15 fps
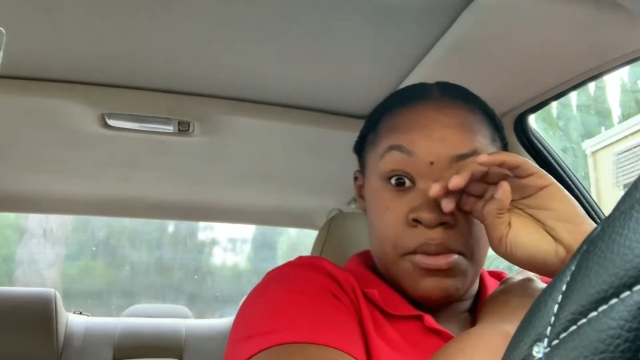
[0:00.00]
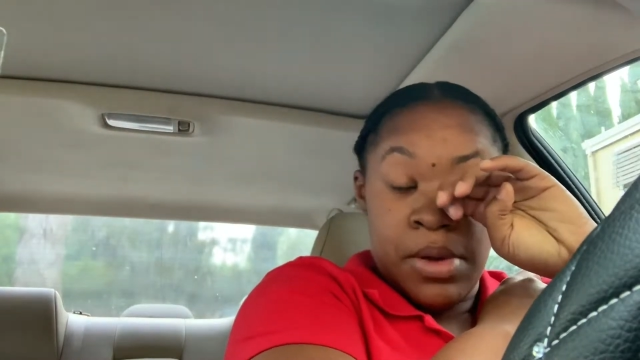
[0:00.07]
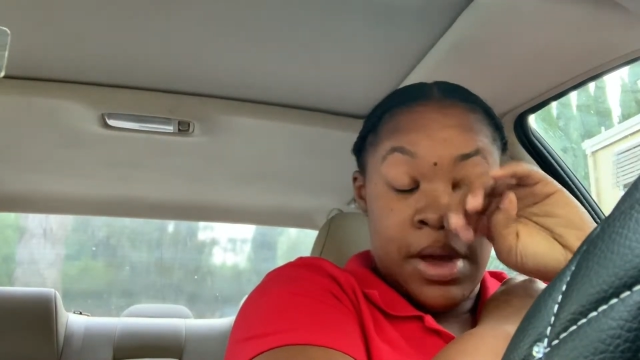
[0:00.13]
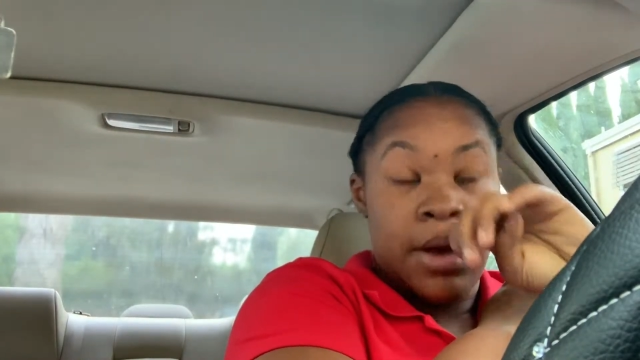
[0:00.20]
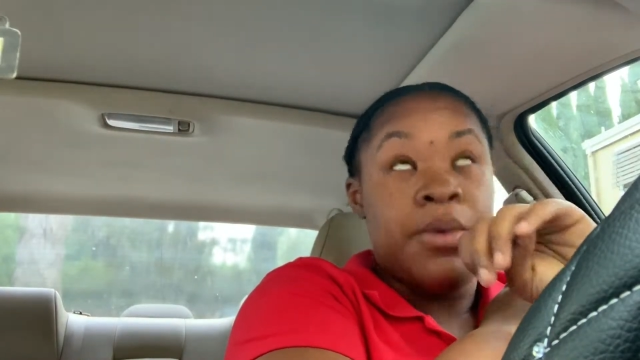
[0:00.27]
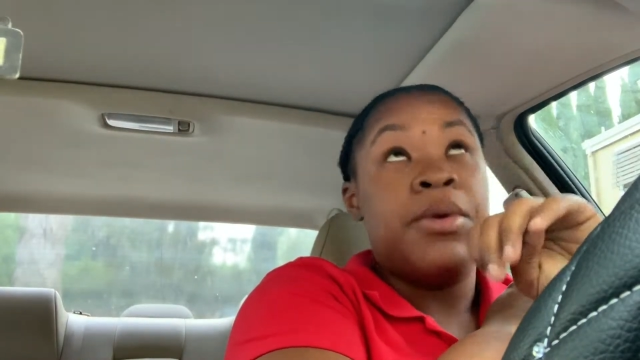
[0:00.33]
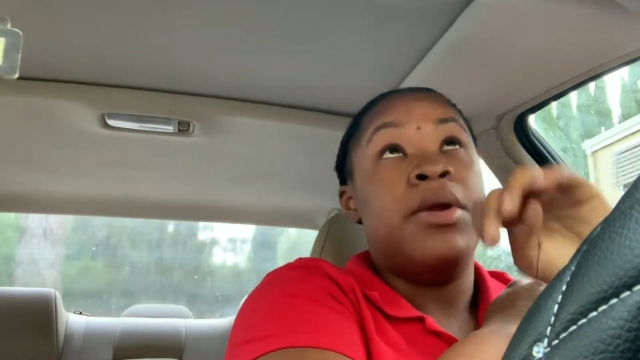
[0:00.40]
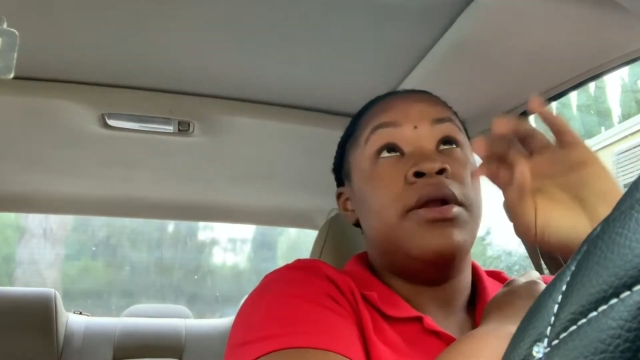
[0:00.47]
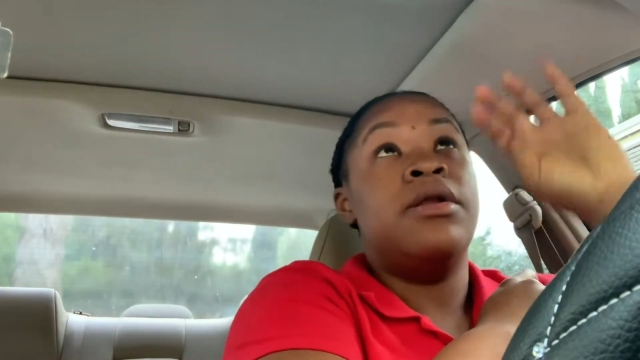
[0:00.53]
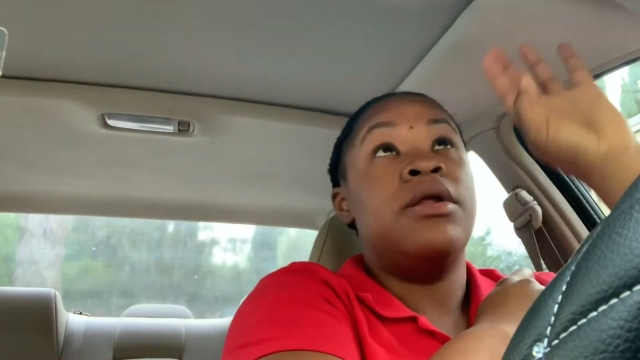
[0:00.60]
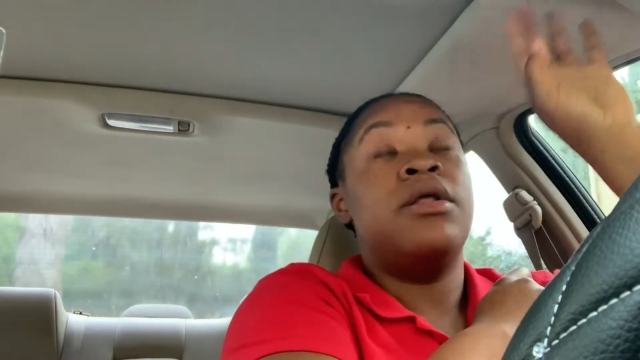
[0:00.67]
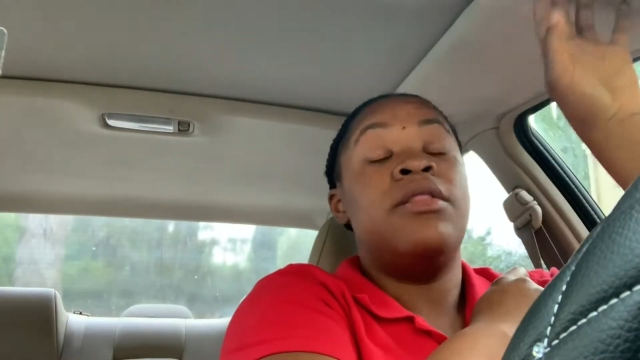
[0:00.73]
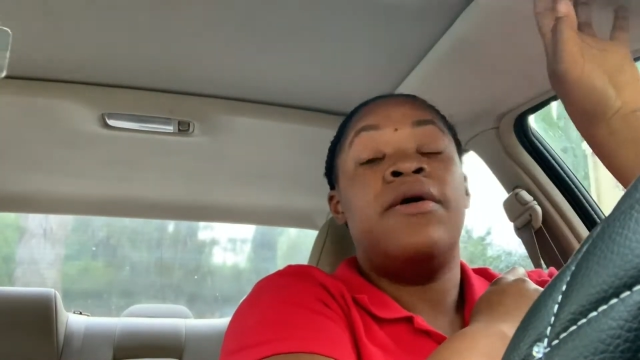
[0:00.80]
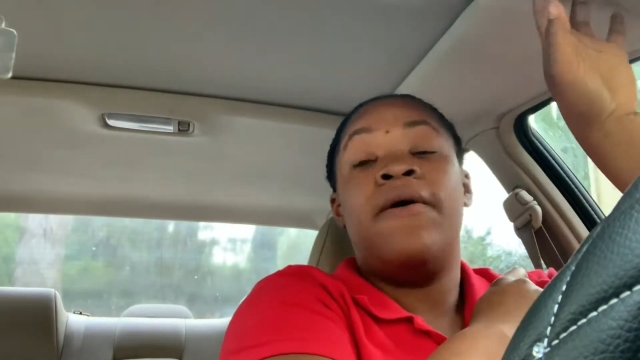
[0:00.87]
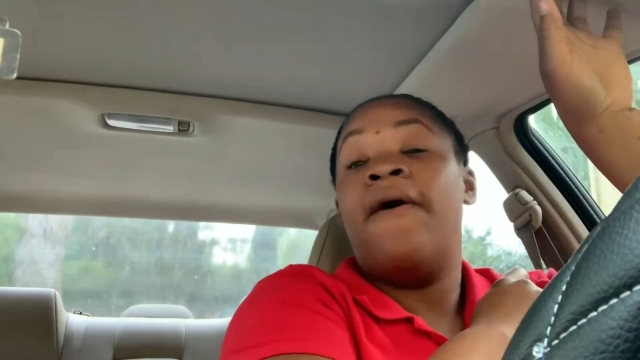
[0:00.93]
back with
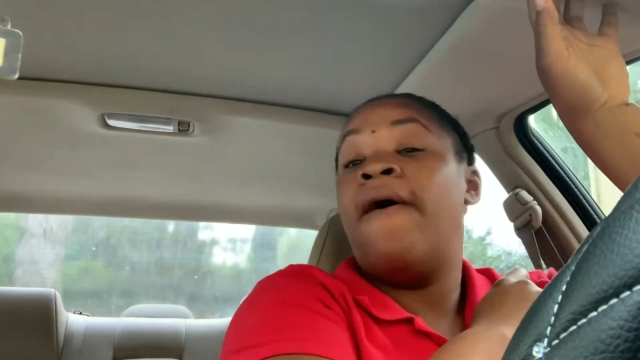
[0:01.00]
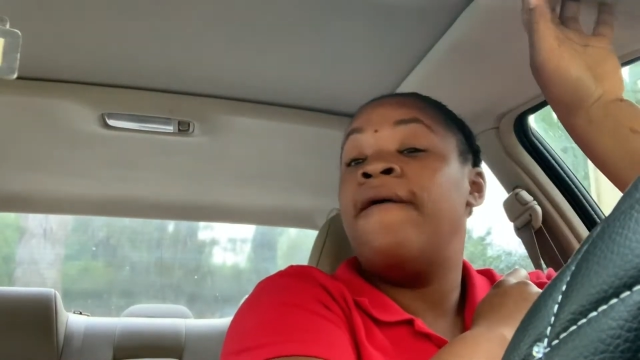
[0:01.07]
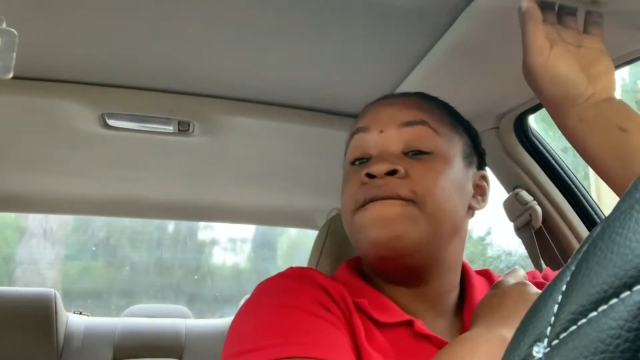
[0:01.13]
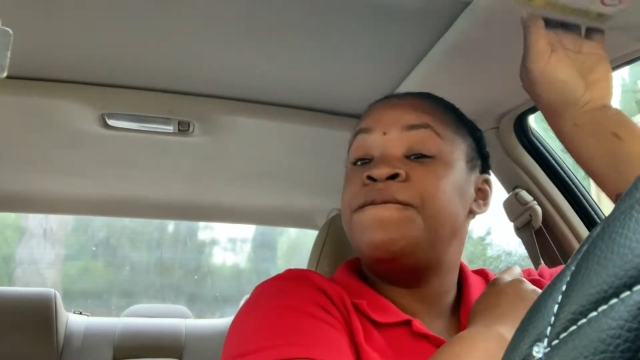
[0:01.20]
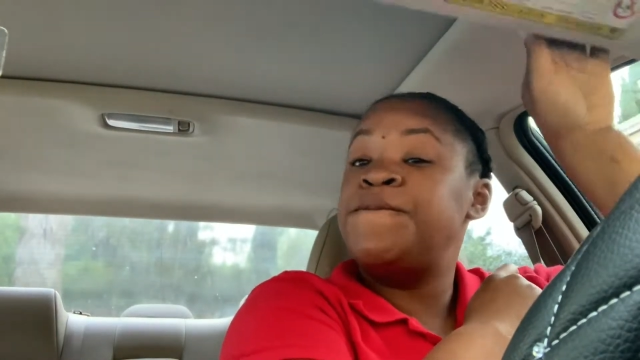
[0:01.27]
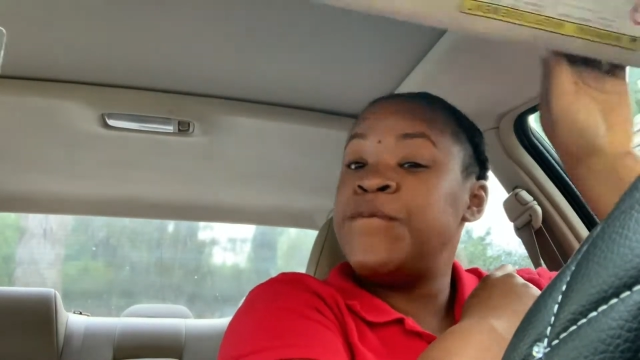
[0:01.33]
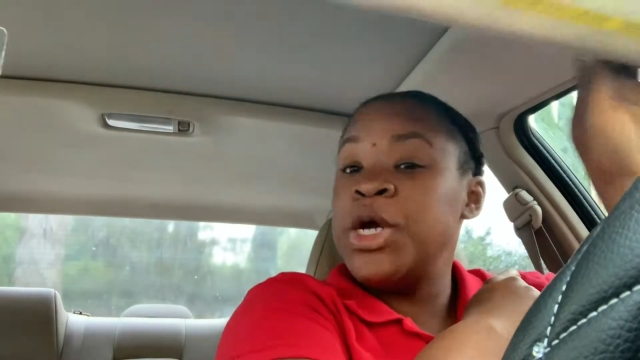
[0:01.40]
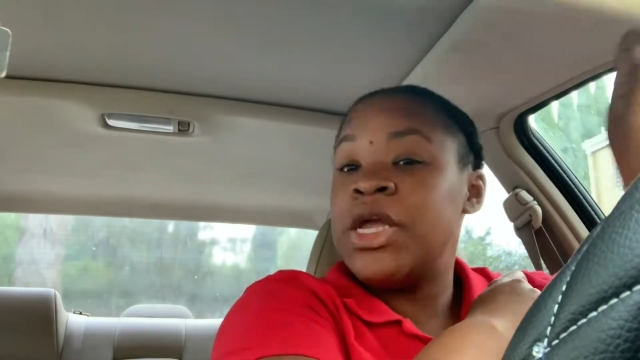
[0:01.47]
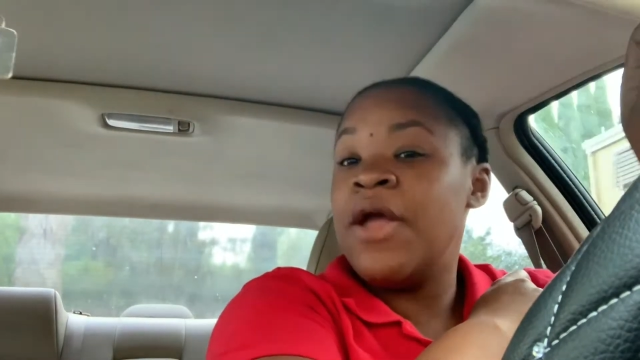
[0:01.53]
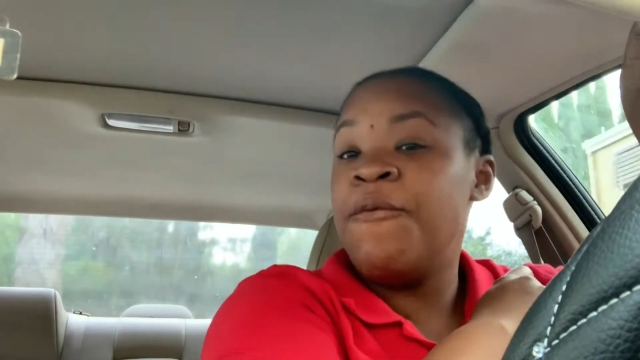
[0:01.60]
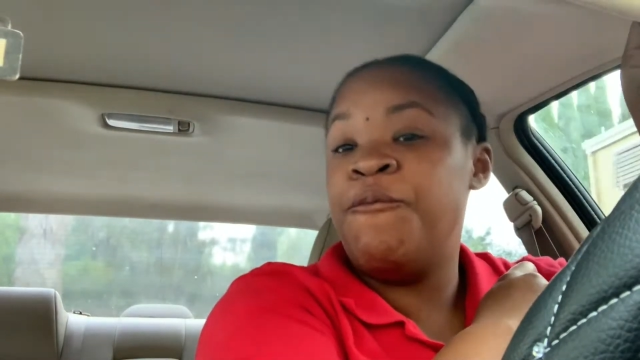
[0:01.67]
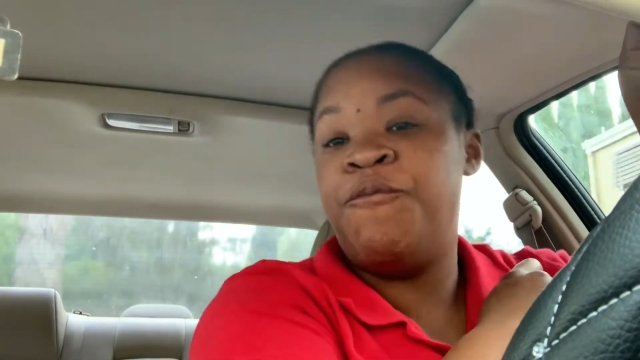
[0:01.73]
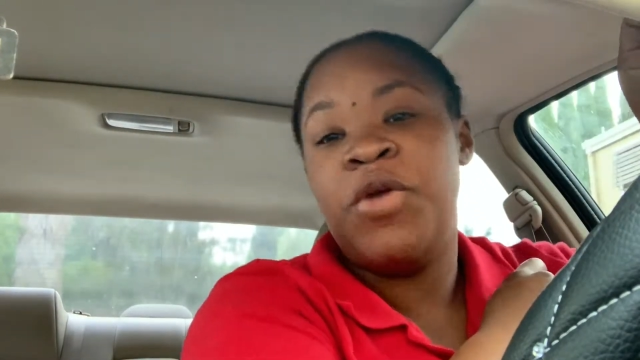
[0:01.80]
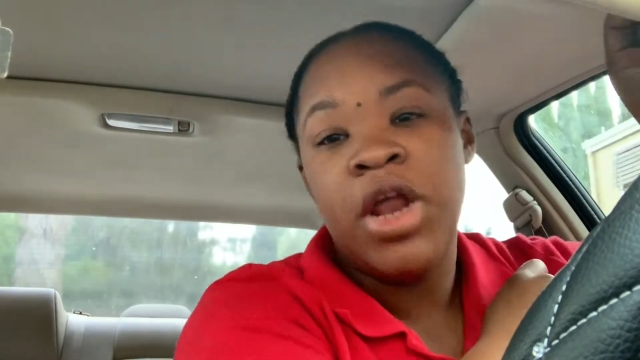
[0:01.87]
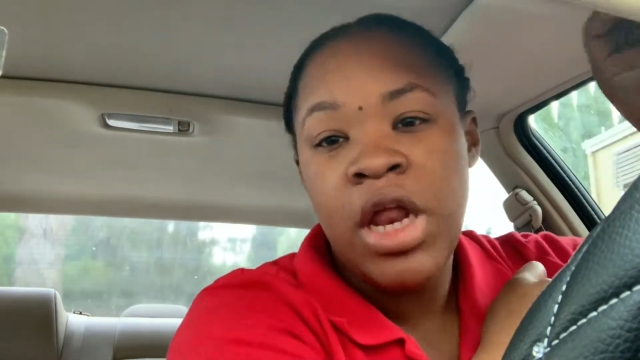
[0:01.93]
another
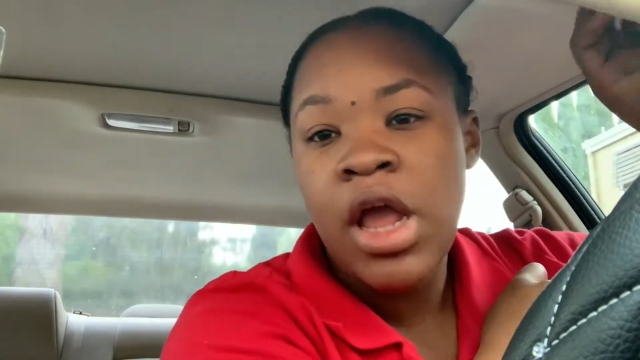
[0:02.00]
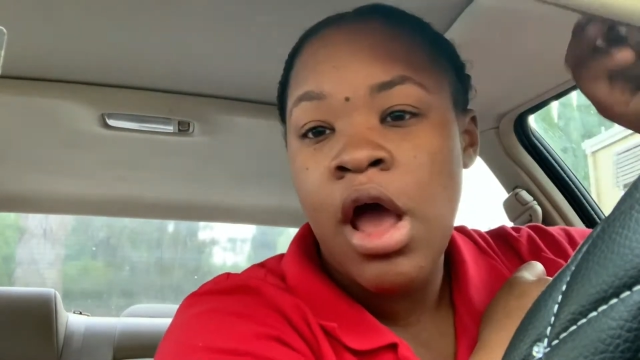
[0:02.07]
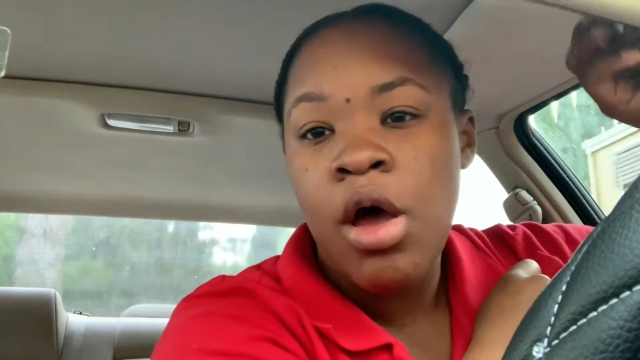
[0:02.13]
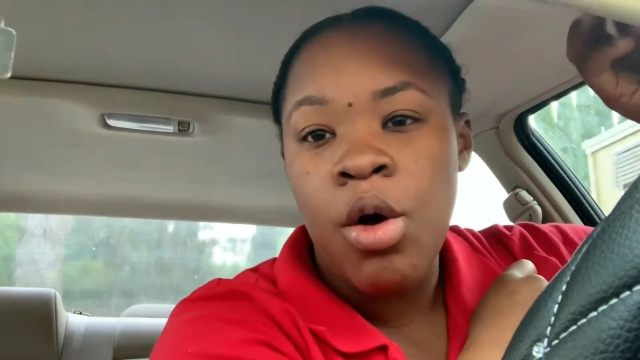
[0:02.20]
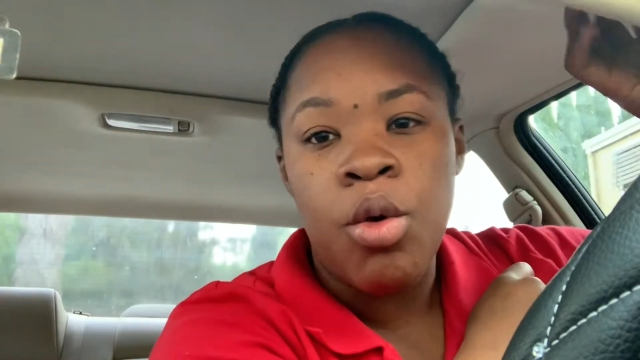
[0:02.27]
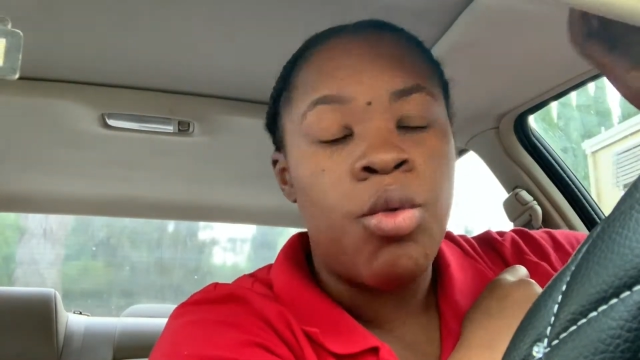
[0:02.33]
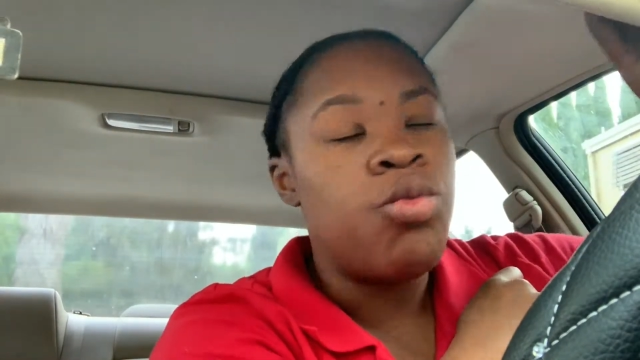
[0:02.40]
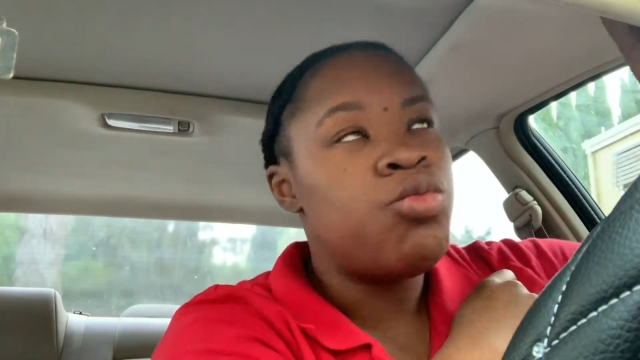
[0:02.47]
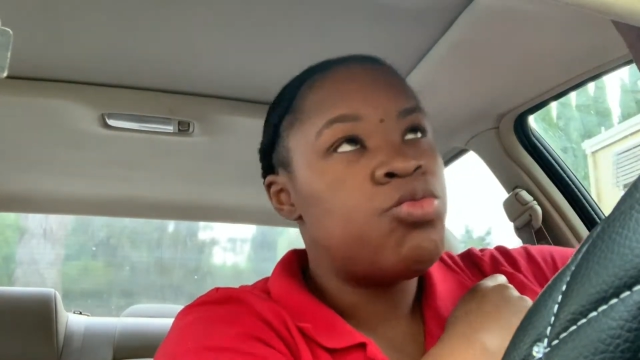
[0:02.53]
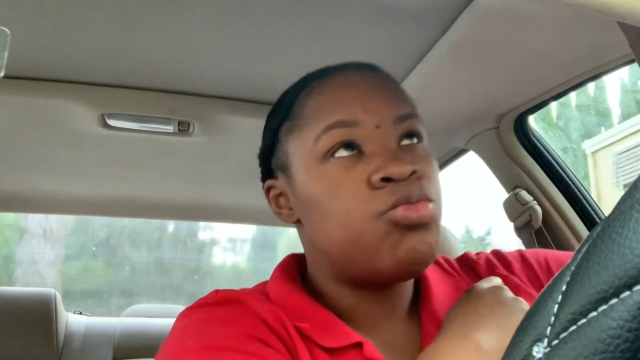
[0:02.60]
freaking video.